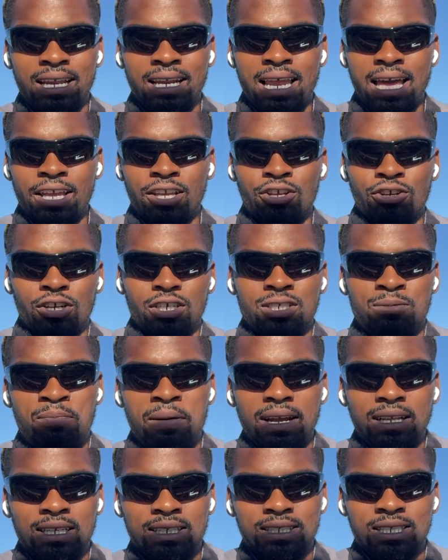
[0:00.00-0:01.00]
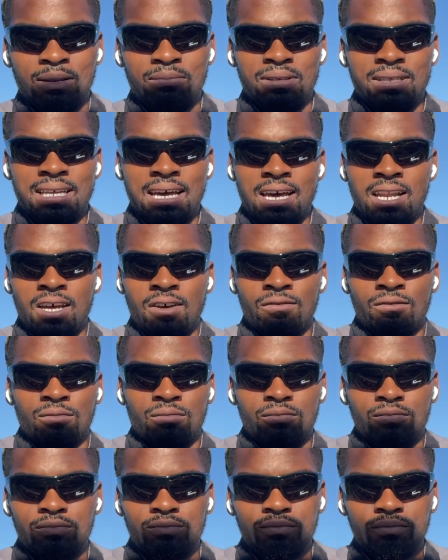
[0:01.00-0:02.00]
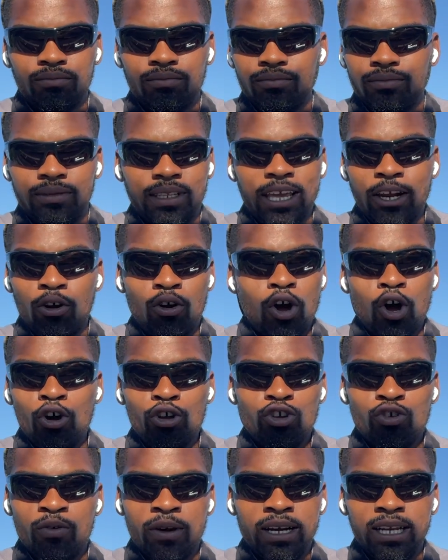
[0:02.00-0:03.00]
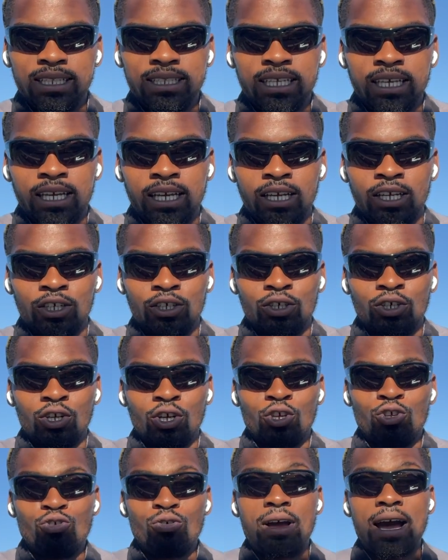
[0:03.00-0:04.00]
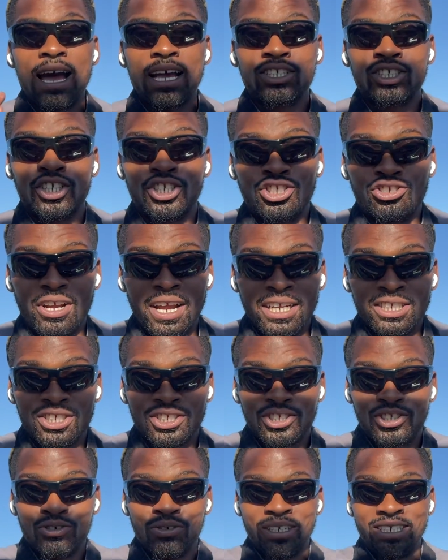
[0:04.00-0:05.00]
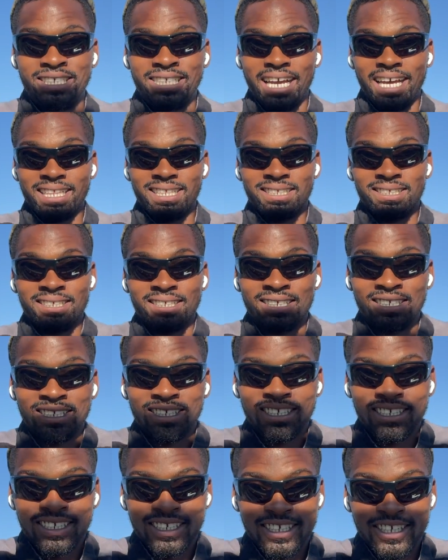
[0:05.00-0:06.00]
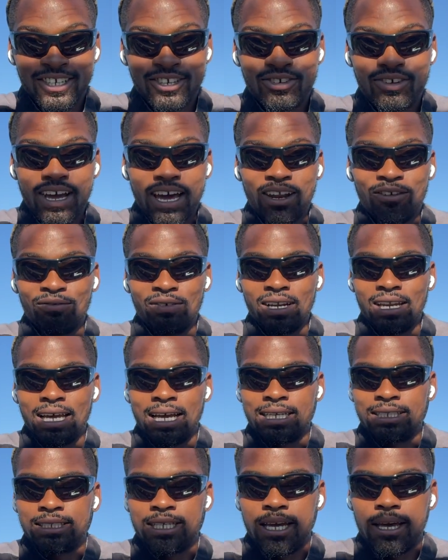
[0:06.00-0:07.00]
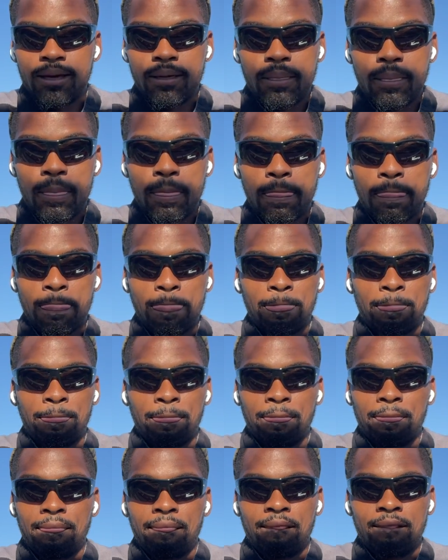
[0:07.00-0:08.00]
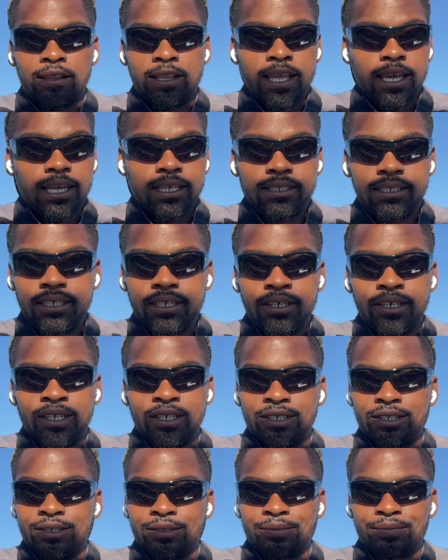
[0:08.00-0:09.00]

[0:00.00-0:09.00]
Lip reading: Like, you're expecting something out of them. They don't owe you anything. You guys are strangers to each other. You got to realize that. Dead serious.